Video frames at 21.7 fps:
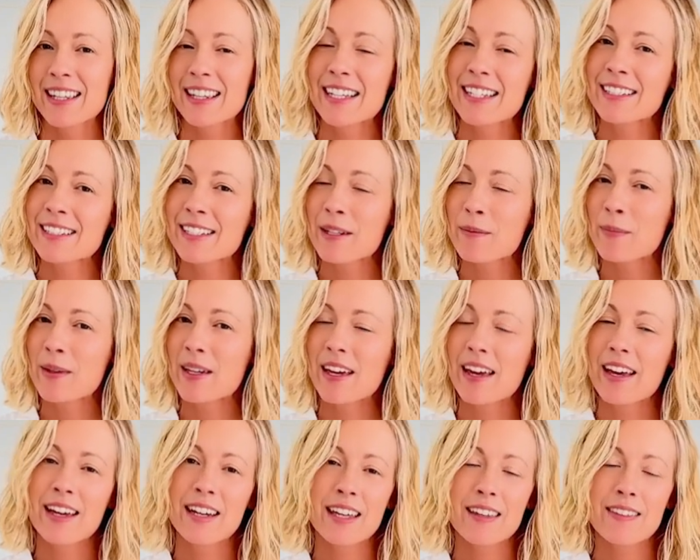This can
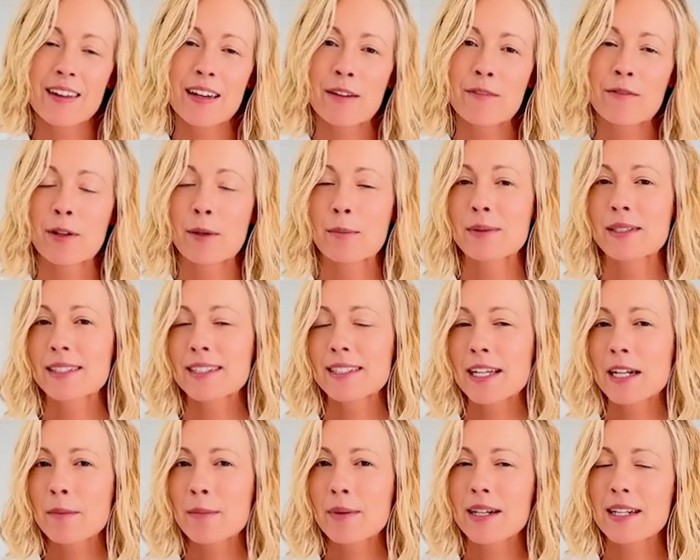be anything from
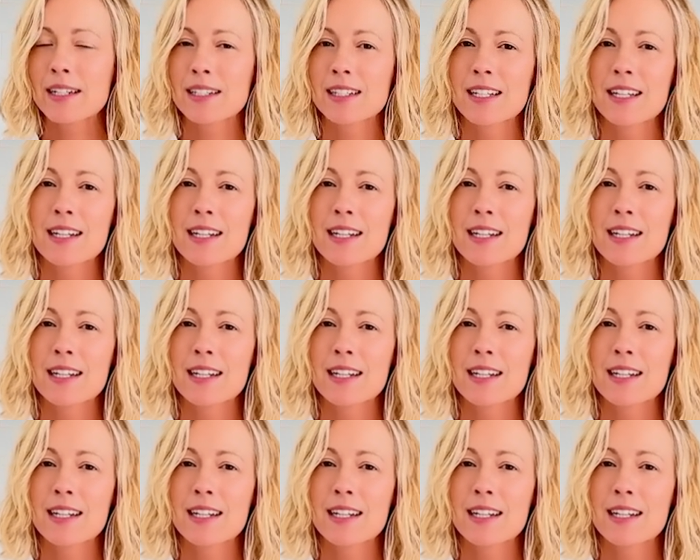cinnamon